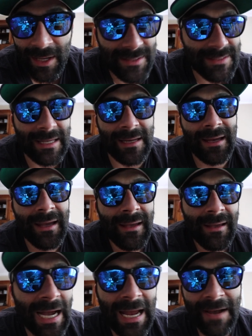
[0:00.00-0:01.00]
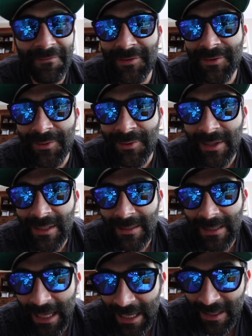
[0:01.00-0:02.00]
It's like I have to
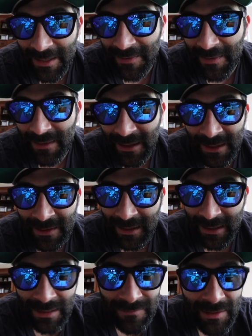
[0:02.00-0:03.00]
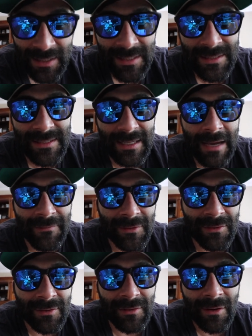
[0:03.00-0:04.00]
edit in, in the evenings
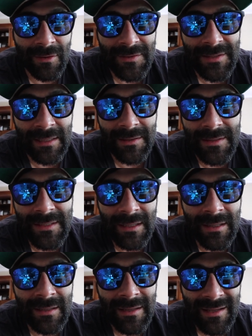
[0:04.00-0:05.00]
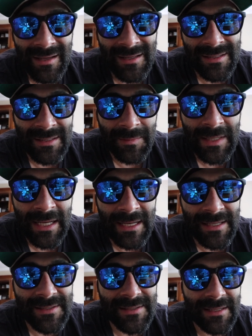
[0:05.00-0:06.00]
after all is said and done, and some
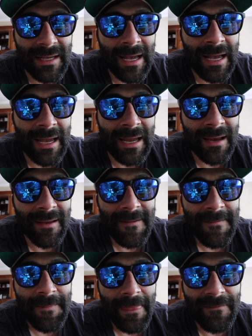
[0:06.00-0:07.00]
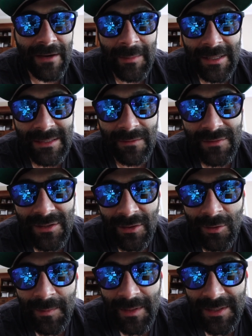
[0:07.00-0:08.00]
days I find myself
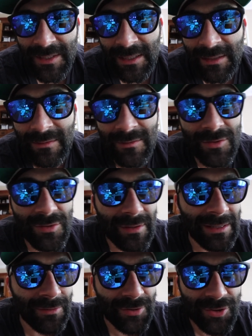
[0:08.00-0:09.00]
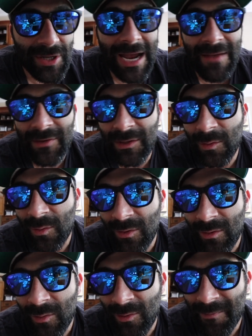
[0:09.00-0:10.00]
so busy either driving
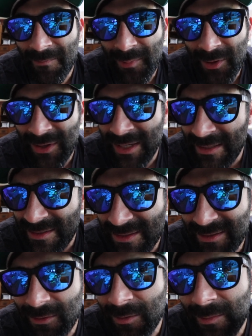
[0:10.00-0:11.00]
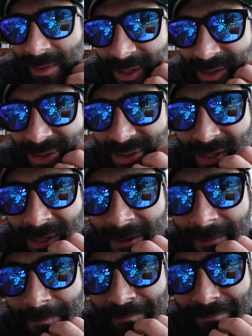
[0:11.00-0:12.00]
or, or putting in so much
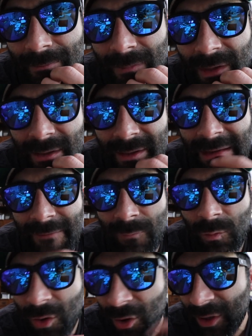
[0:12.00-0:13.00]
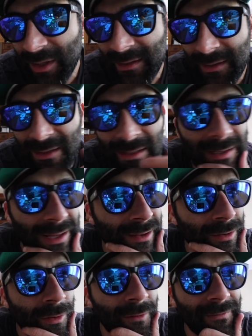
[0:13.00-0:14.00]
um, kind of work and, and,
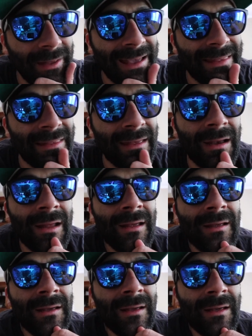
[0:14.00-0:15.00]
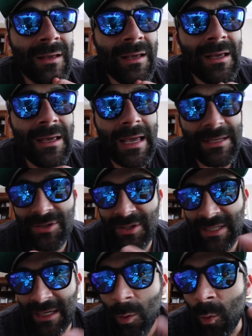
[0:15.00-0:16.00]
and all of that that as
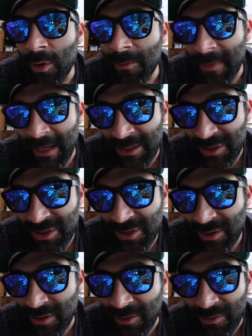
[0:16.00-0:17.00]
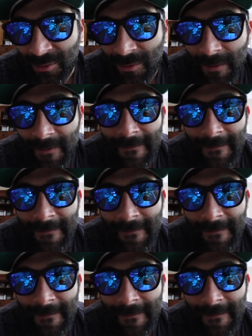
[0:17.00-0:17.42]
just like a one man show,